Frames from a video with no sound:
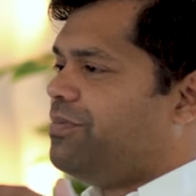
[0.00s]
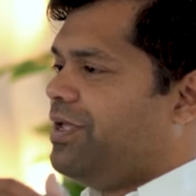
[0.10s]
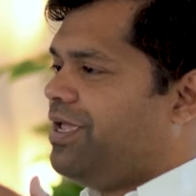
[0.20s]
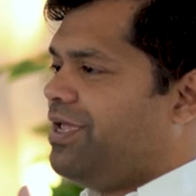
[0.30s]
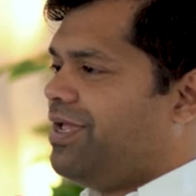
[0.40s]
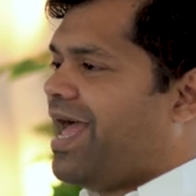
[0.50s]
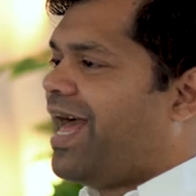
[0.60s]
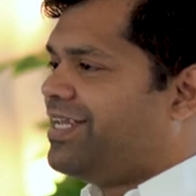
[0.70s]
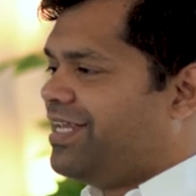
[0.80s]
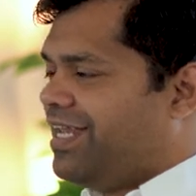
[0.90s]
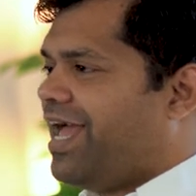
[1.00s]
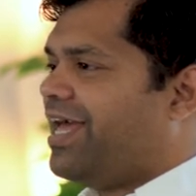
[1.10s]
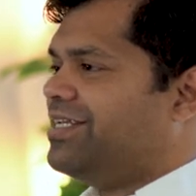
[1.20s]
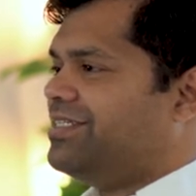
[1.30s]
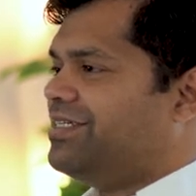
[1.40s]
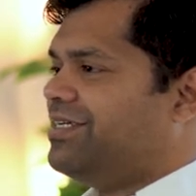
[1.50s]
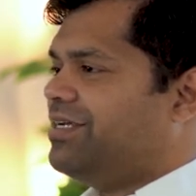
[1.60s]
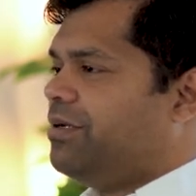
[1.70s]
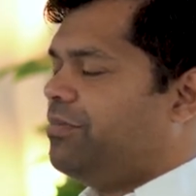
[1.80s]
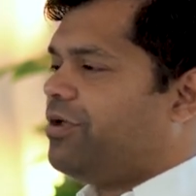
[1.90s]
to be hand in hand,
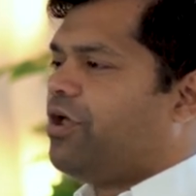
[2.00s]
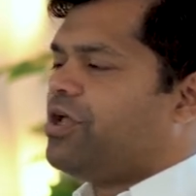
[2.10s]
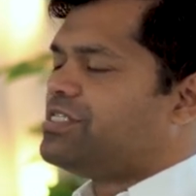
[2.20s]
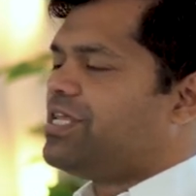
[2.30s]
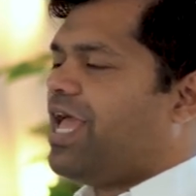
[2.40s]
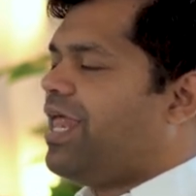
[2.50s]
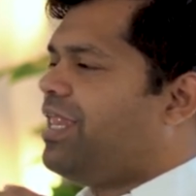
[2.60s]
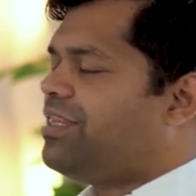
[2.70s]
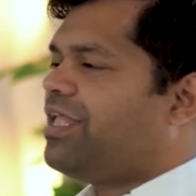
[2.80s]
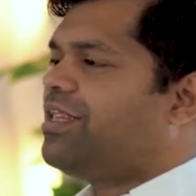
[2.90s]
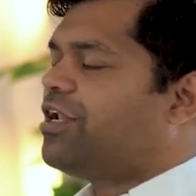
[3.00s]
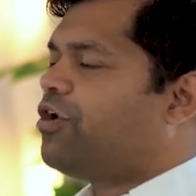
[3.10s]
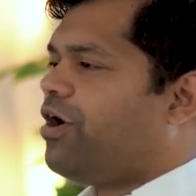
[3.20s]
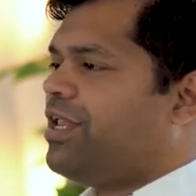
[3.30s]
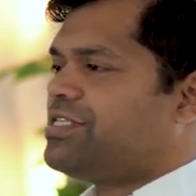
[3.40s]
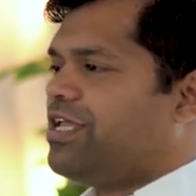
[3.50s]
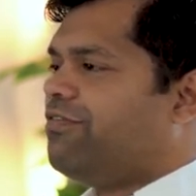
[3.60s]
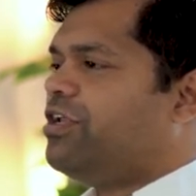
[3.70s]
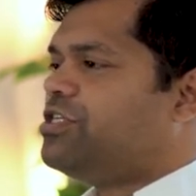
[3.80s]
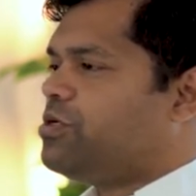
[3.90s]
because anything that God has
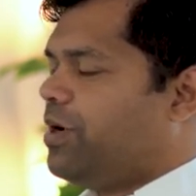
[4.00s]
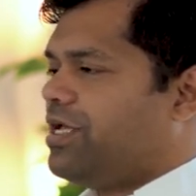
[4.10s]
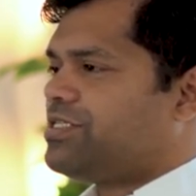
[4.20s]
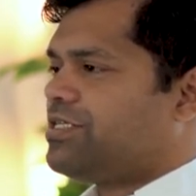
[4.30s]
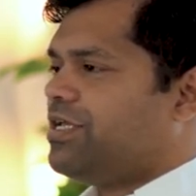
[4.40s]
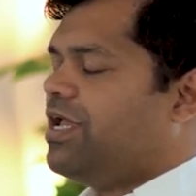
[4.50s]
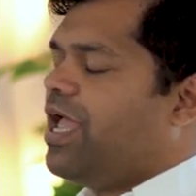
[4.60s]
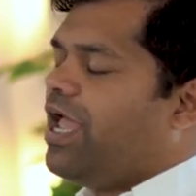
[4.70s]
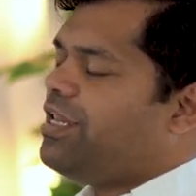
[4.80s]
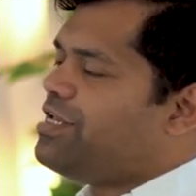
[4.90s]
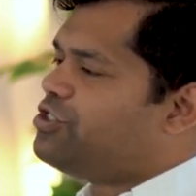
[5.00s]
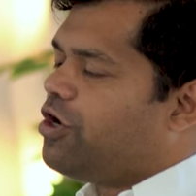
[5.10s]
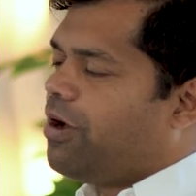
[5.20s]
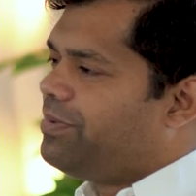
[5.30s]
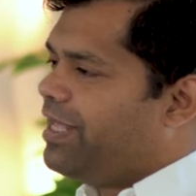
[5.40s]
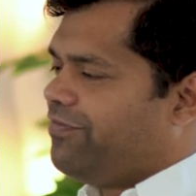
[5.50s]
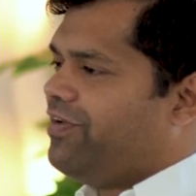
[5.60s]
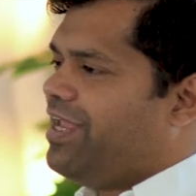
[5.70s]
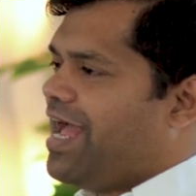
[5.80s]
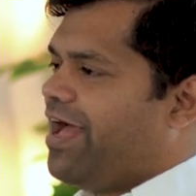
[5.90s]
given into us, any job that
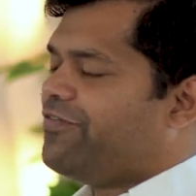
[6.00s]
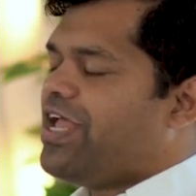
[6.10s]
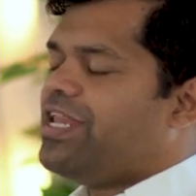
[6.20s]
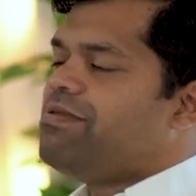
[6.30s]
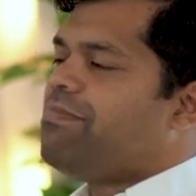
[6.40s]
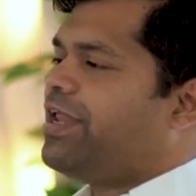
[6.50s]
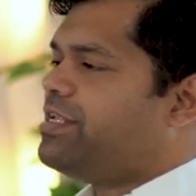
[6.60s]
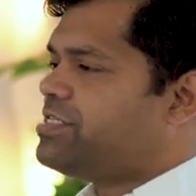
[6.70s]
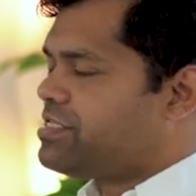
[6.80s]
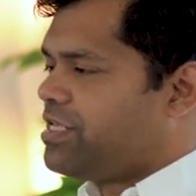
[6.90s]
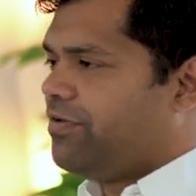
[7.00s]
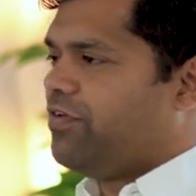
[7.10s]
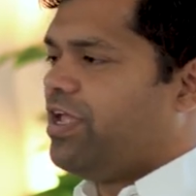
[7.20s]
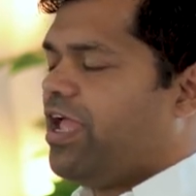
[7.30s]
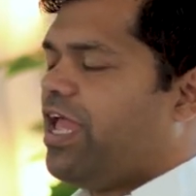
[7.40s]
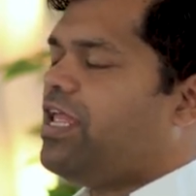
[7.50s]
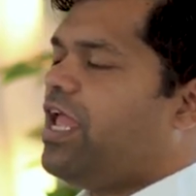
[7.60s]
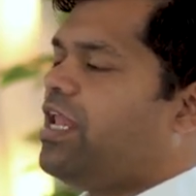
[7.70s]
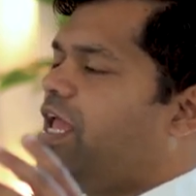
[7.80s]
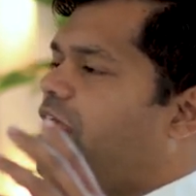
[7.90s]
we have, any managers that we are,
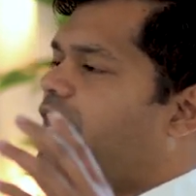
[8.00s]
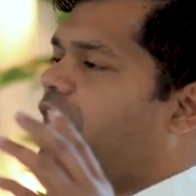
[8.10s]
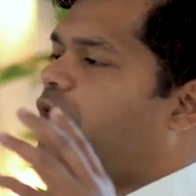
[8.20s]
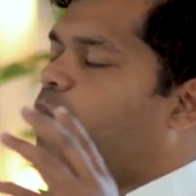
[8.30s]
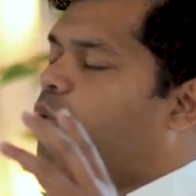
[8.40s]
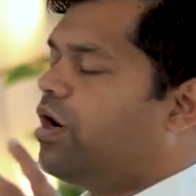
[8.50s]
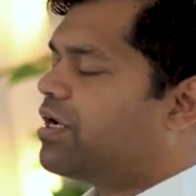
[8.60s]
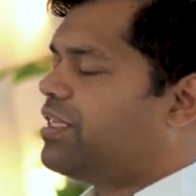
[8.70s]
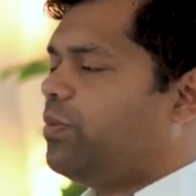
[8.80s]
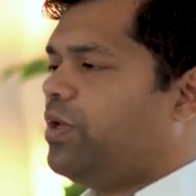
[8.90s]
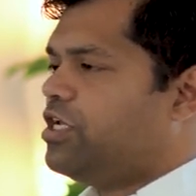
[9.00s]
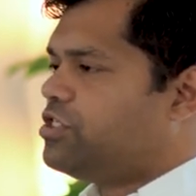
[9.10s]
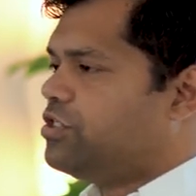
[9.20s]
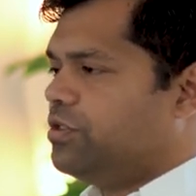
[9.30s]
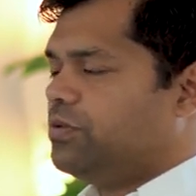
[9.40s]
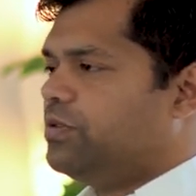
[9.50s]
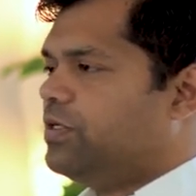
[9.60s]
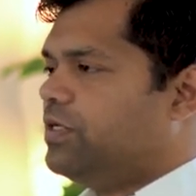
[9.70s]
any any any any work that we need to do,